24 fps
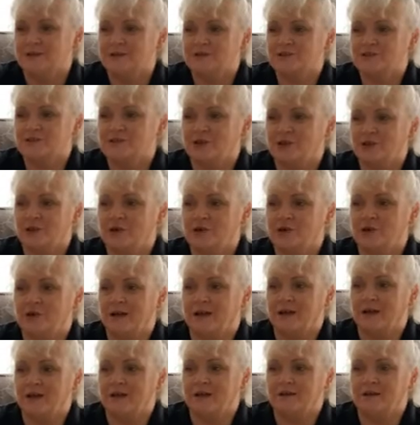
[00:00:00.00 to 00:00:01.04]
So
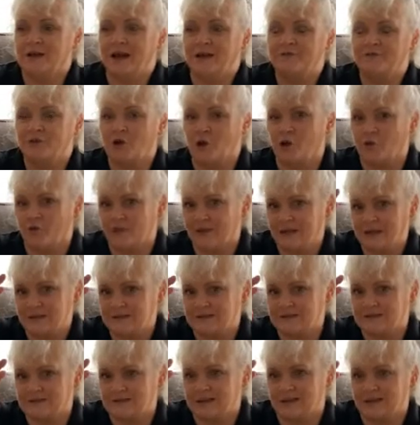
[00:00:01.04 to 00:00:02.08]
I've got
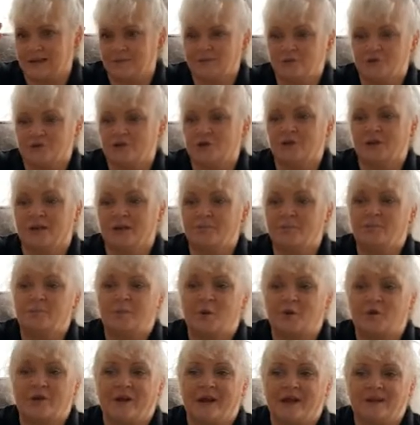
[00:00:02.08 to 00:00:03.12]
this, and I'm just going to
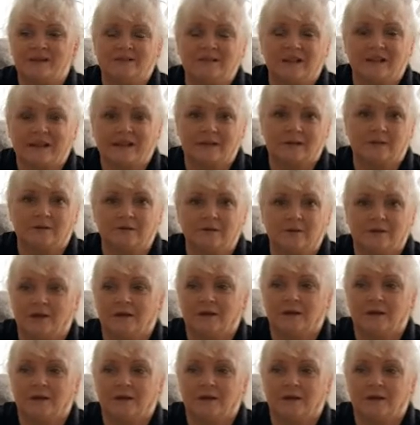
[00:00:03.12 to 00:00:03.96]
put it in as a little